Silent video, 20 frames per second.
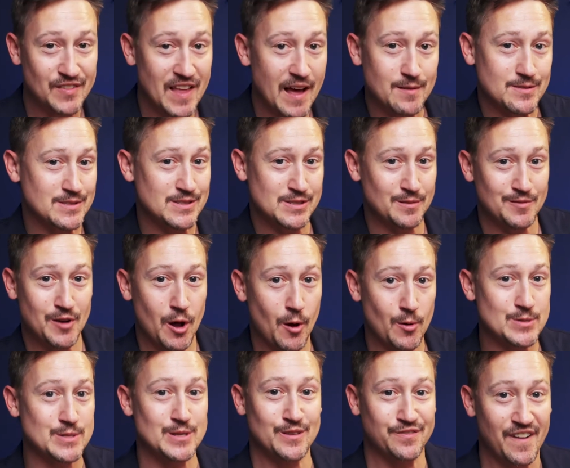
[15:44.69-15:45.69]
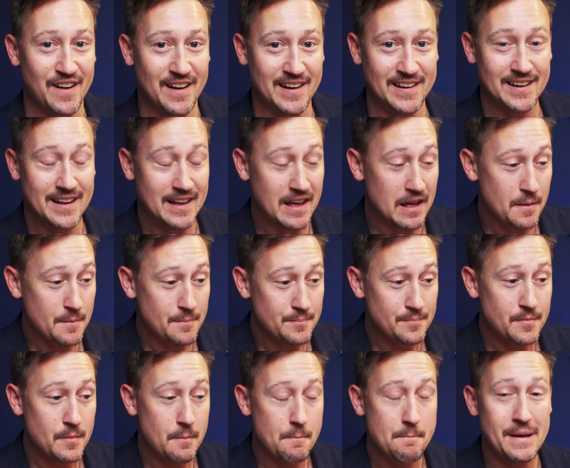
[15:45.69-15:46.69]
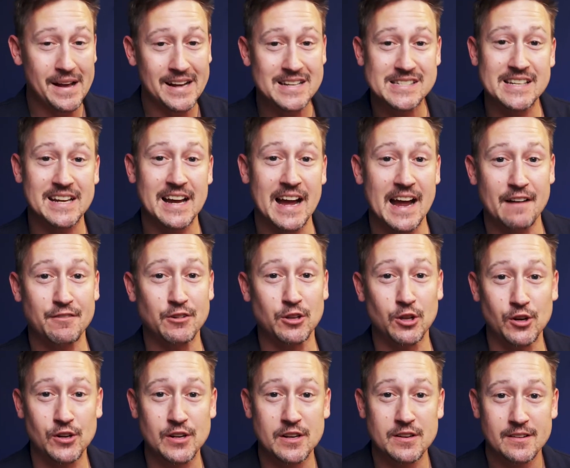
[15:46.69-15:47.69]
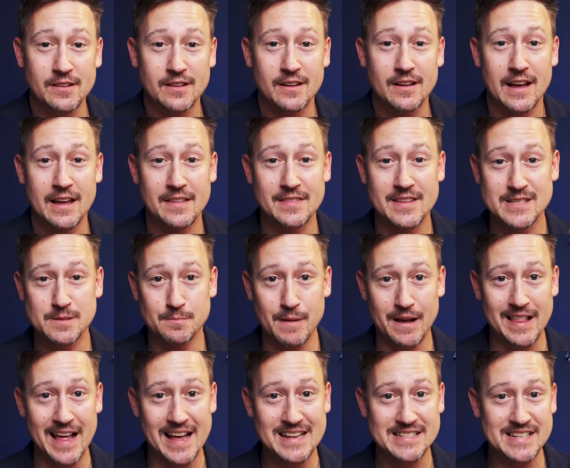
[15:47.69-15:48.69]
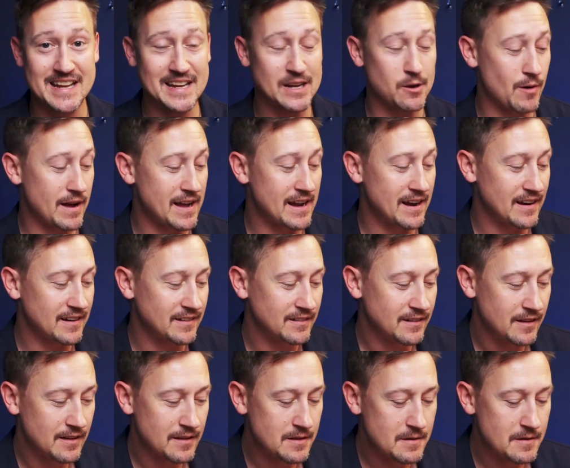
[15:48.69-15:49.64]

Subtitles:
of thousands of dollars is fine. Biggest thing I ever learned, and this is my last takeaway here.